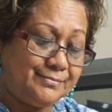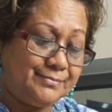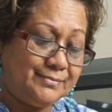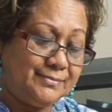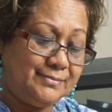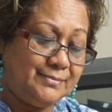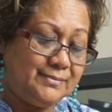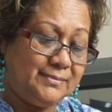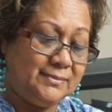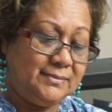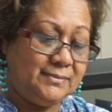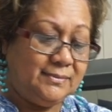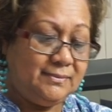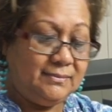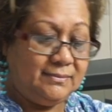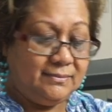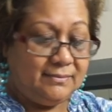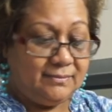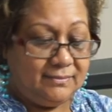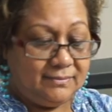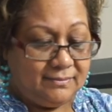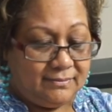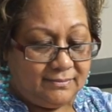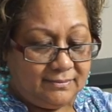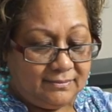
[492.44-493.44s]

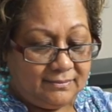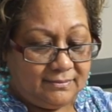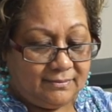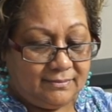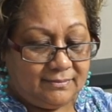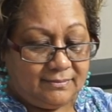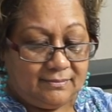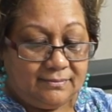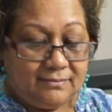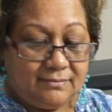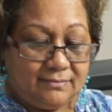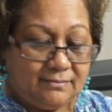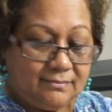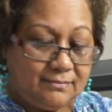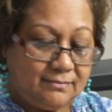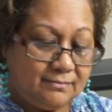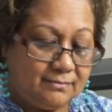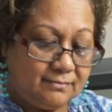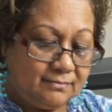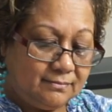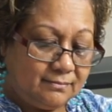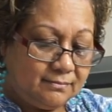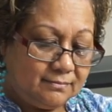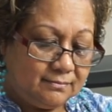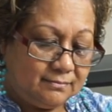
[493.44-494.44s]

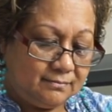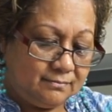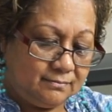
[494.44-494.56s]
No one is speaking in this clip.